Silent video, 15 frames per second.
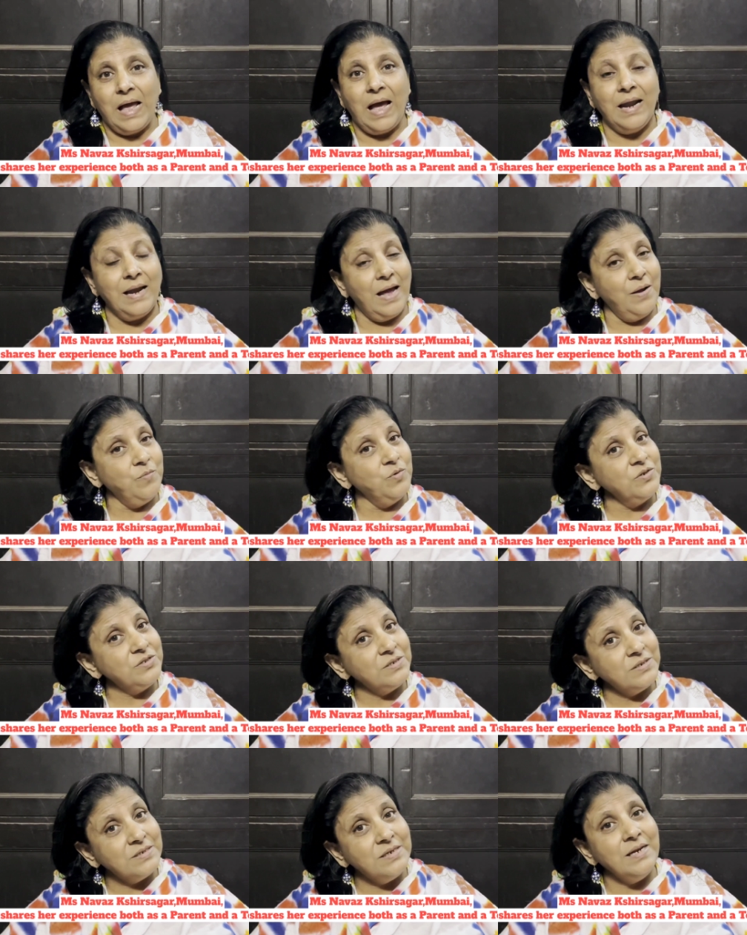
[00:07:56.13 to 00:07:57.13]
And I would
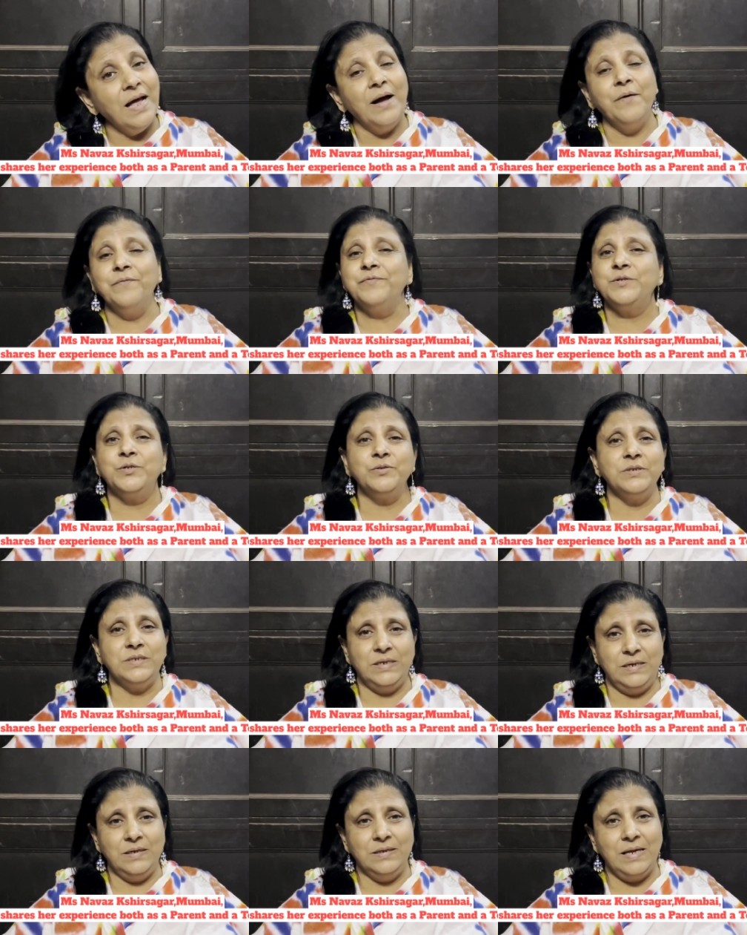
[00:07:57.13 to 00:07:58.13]
love to
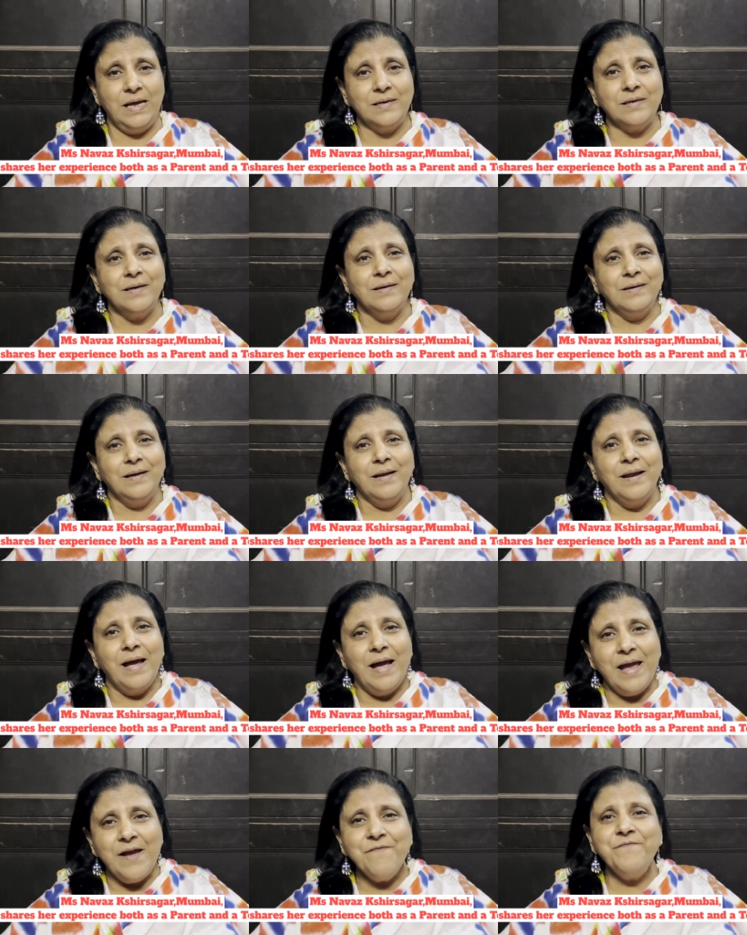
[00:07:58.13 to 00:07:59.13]
see that
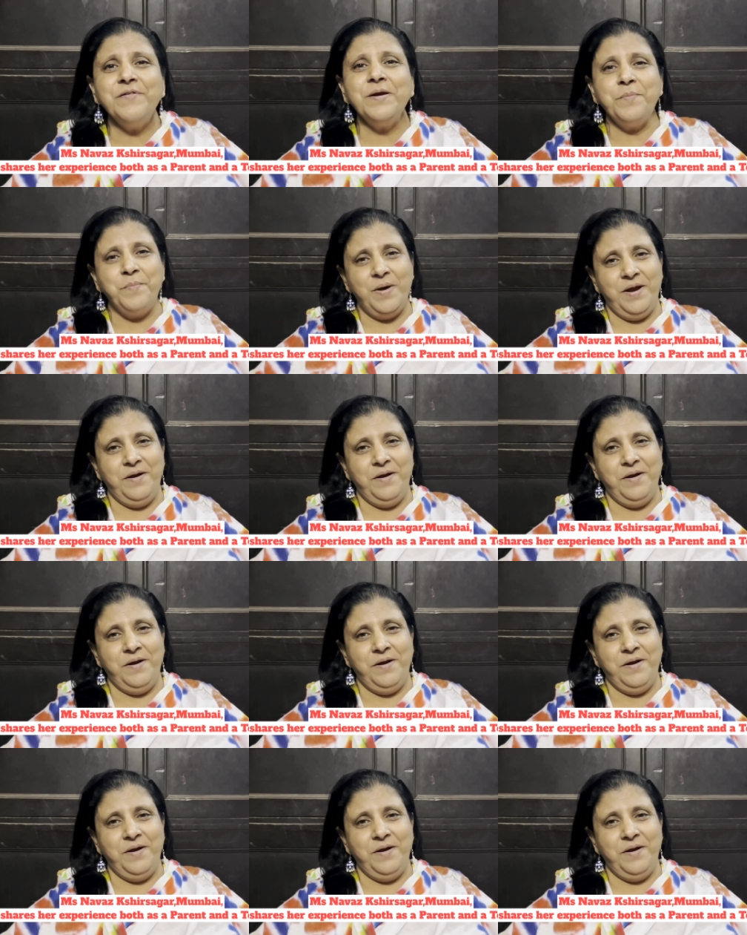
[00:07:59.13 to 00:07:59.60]
every